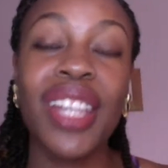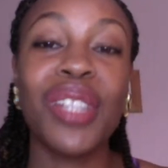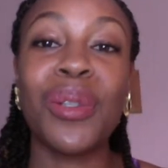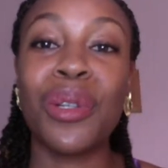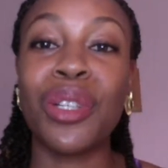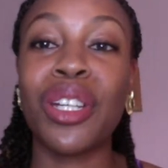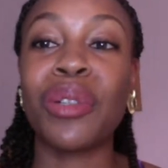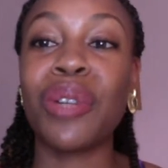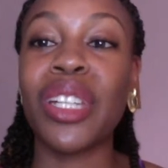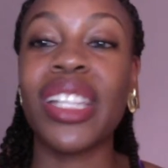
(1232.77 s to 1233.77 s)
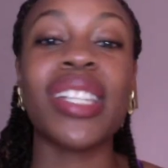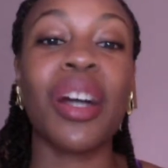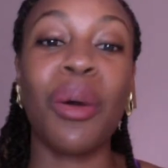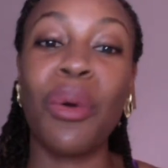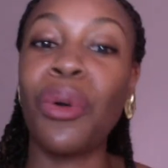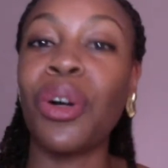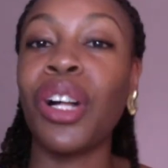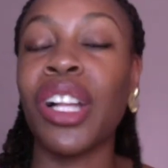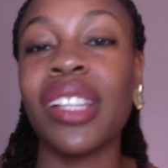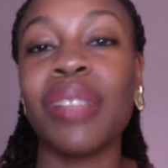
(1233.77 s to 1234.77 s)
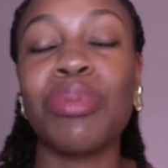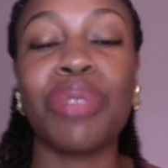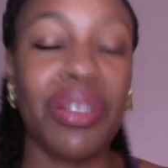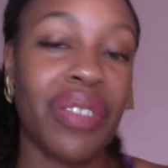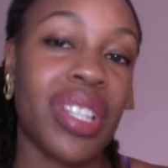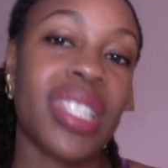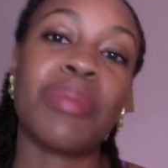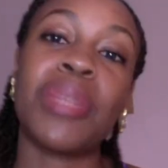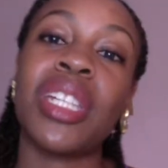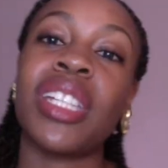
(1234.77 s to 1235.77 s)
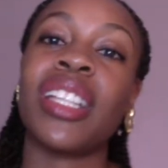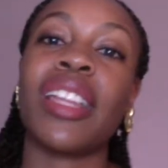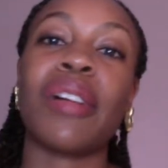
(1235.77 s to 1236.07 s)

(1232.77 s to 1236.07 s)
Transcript: You know, you can go and get a whole breakfast meal,